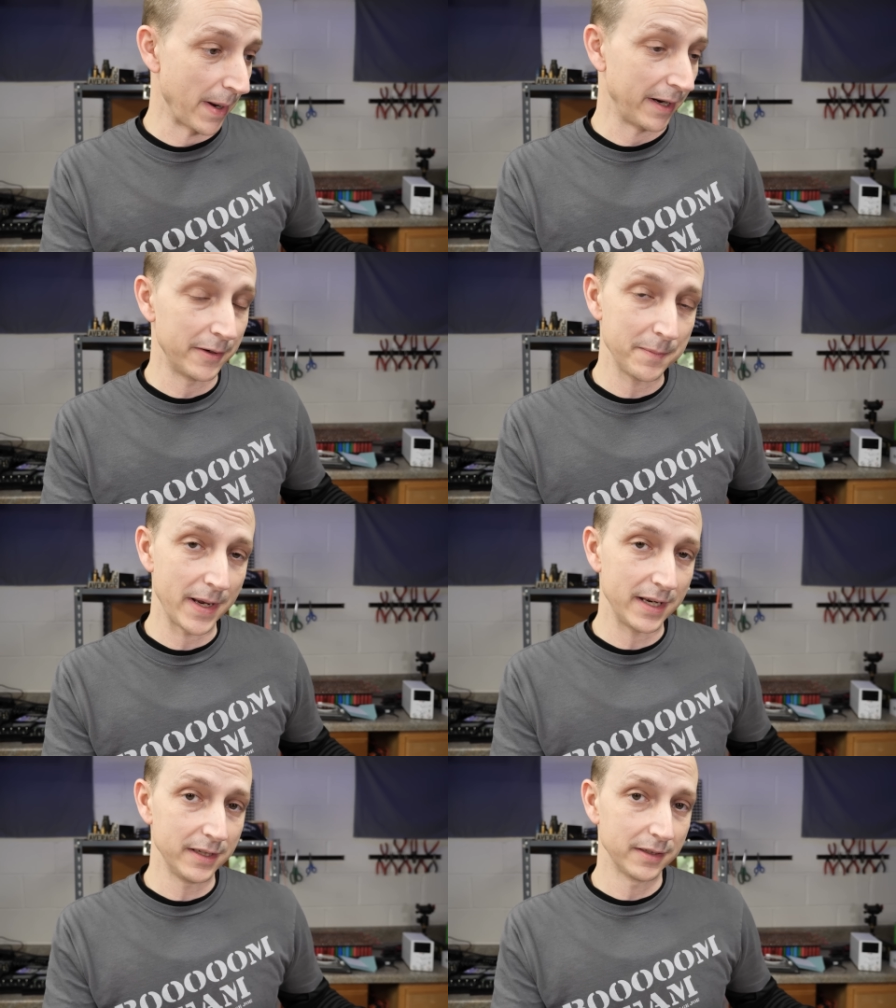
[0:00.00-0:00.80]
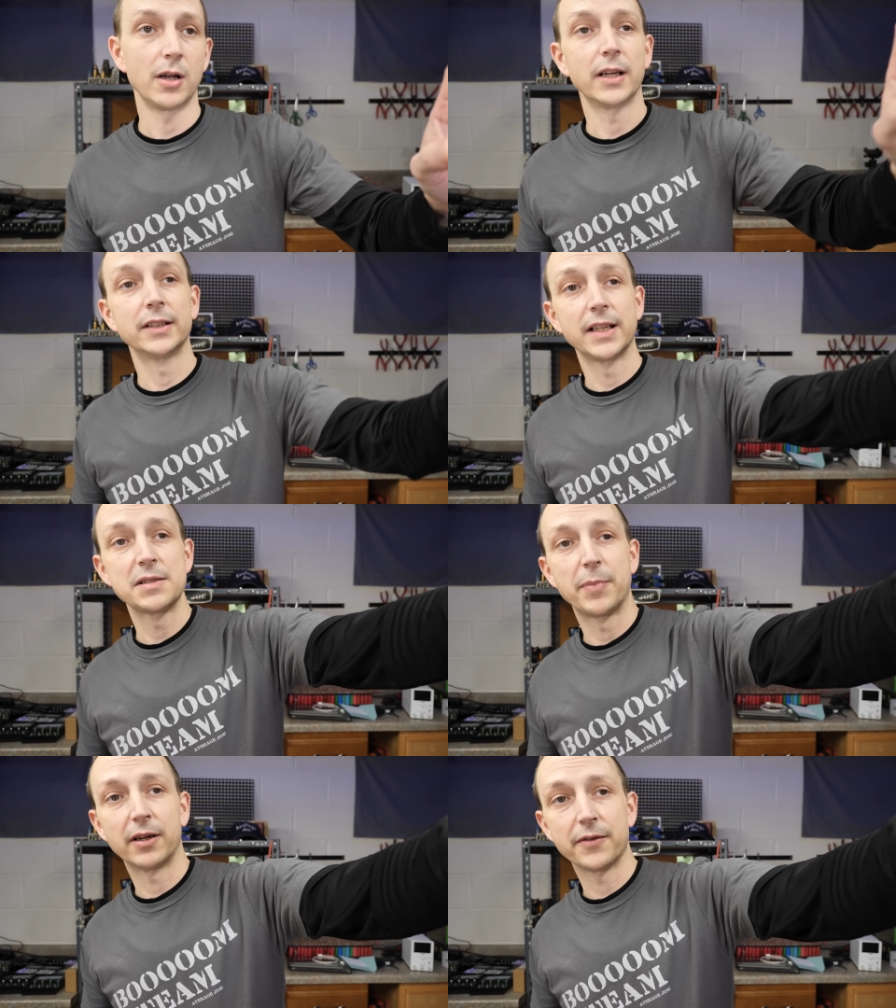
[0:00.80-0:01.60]
battery bank, well, at
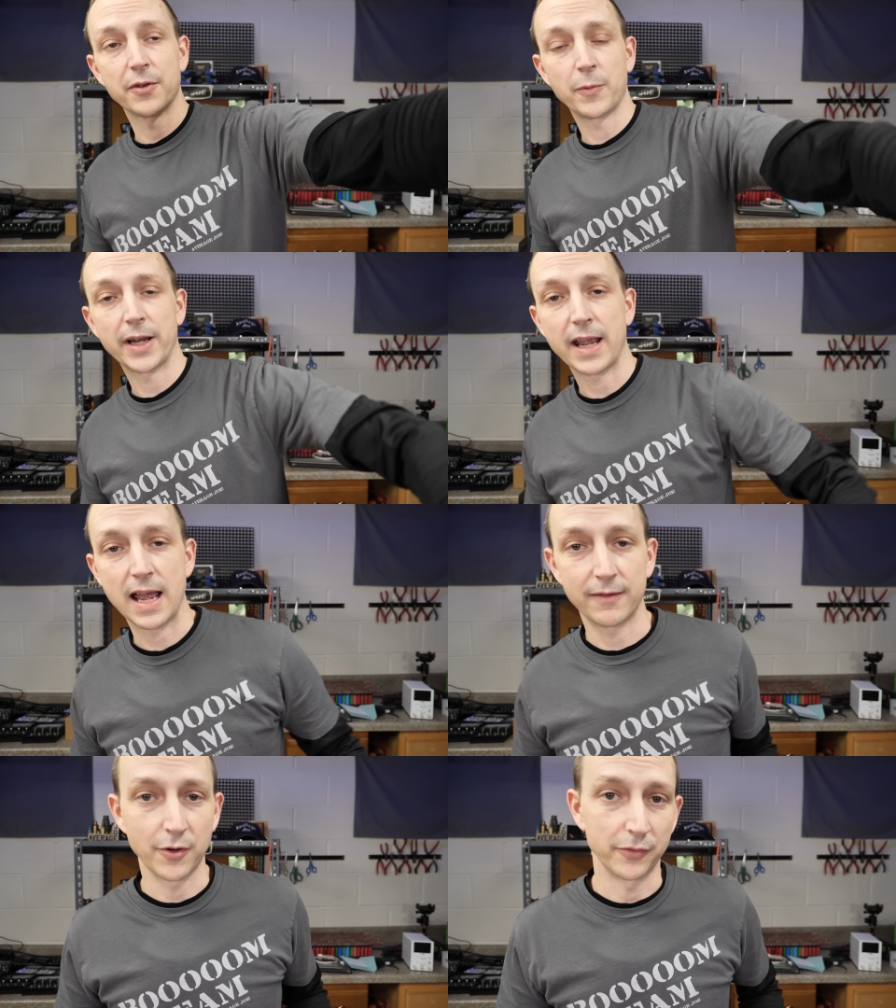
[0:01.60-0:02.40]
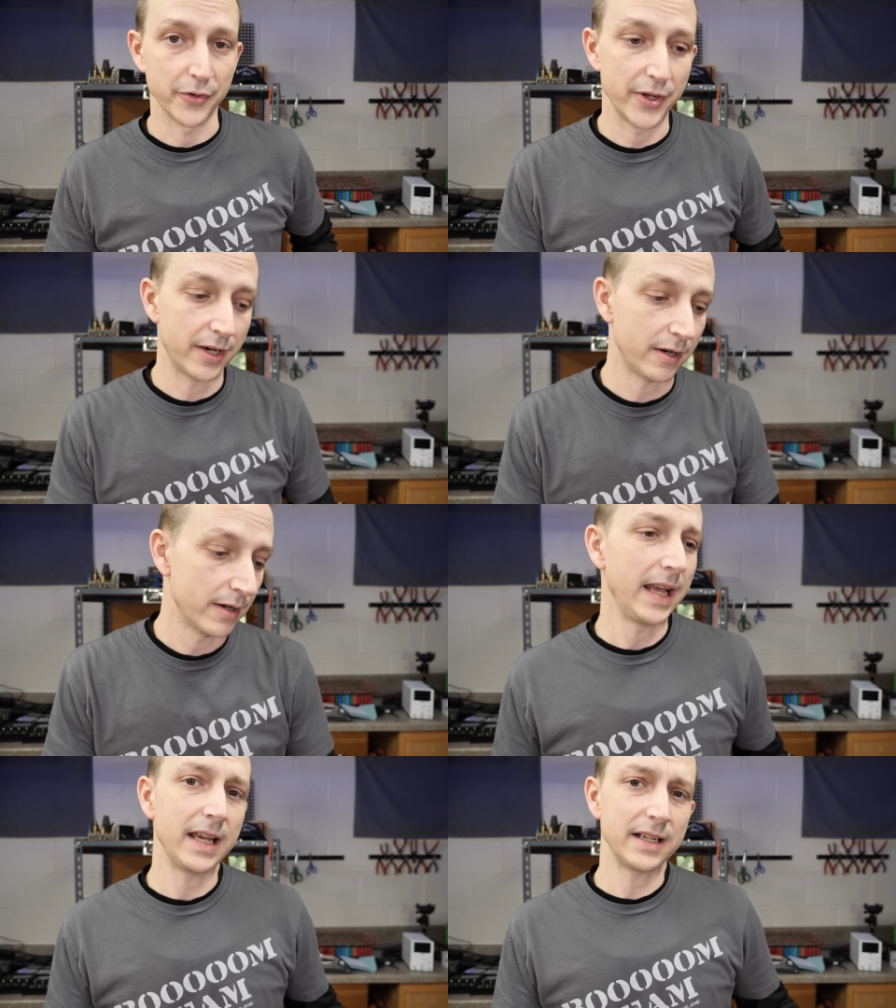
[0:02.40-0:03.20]
least bigger than what I have over there,
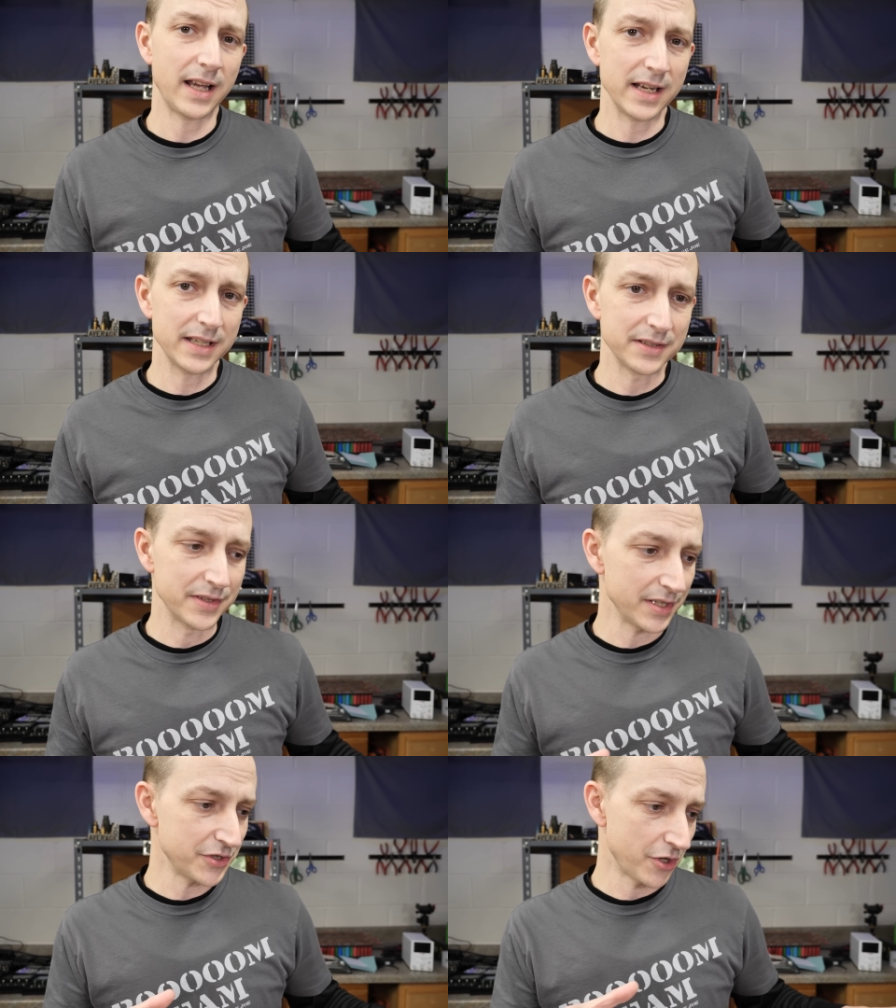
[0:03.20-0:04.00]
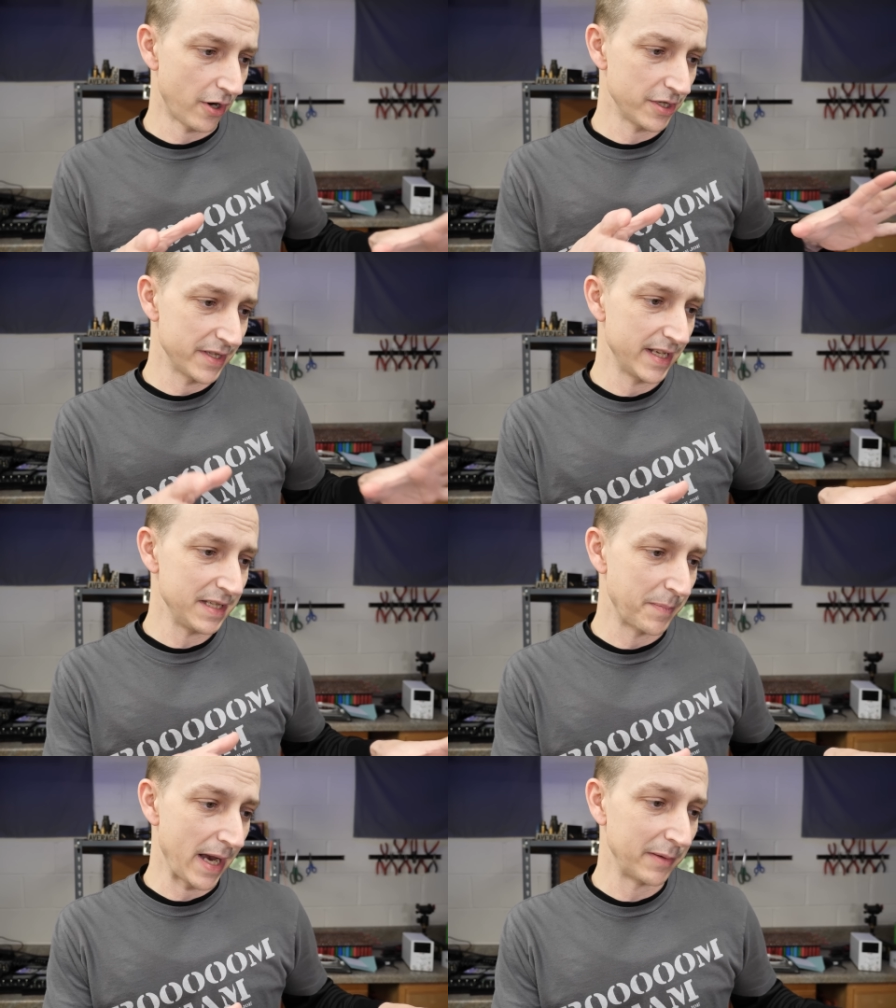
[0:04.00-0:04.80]
and I can discharge these
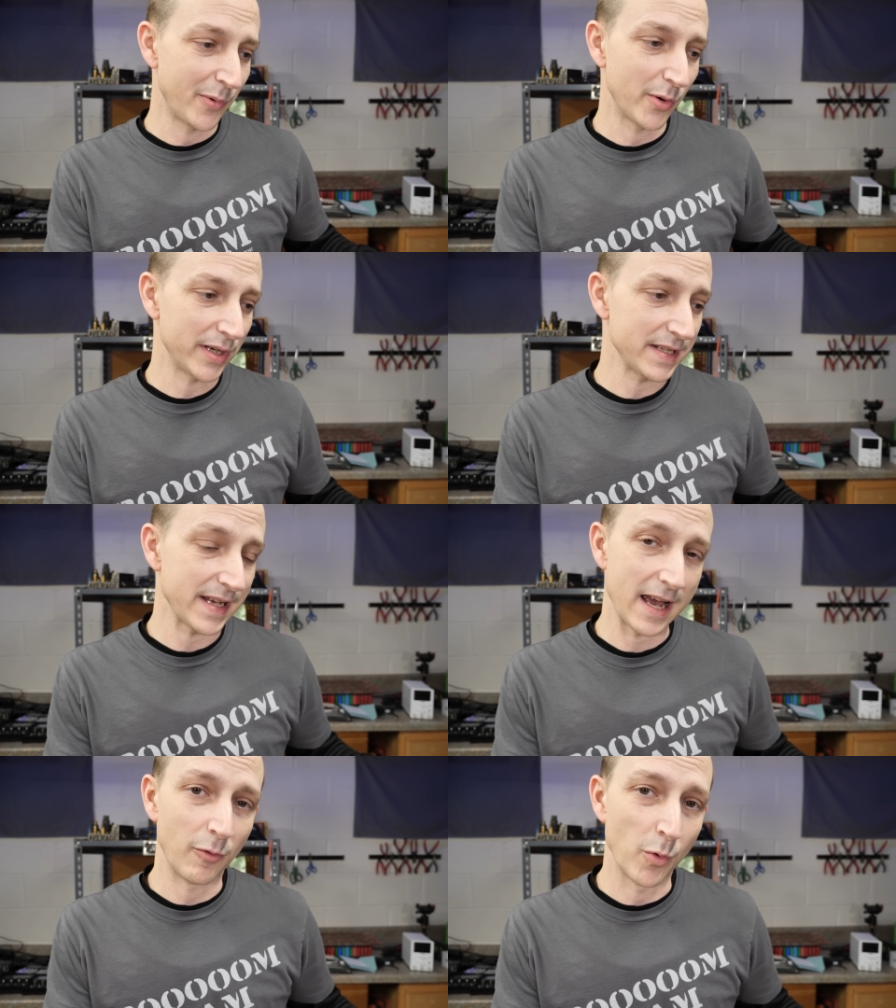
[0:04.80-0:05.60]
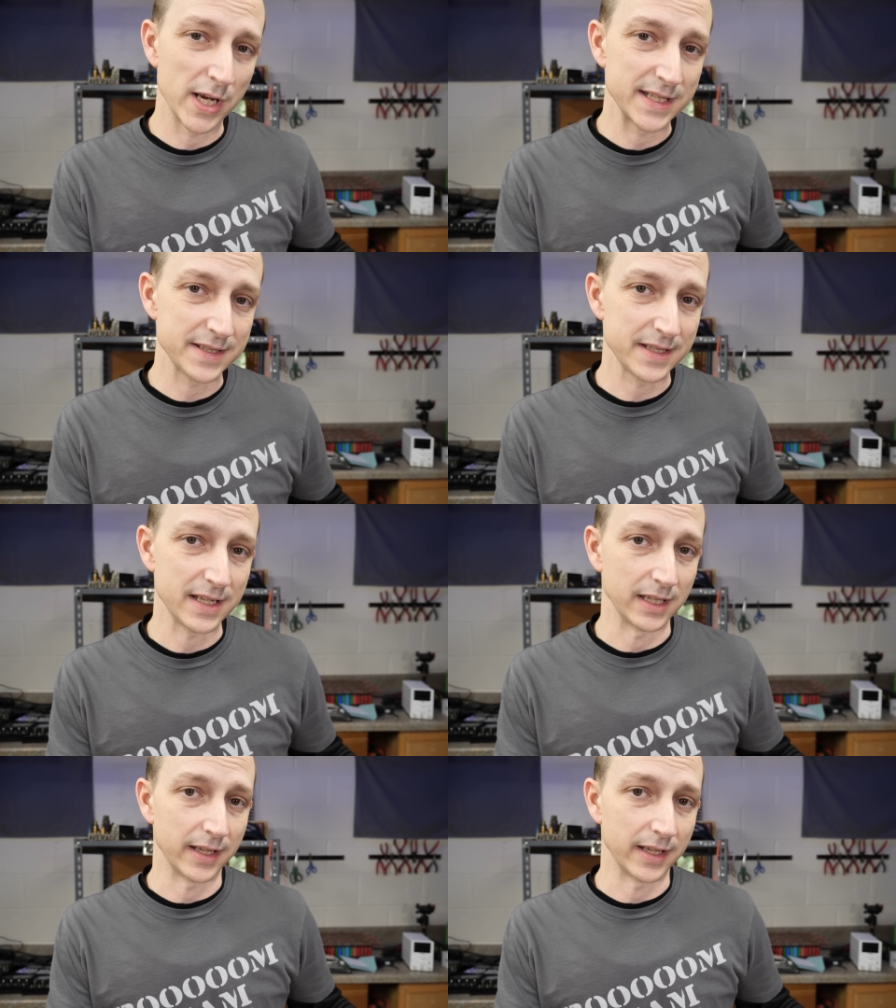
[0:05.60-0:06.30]
bad boys at one C.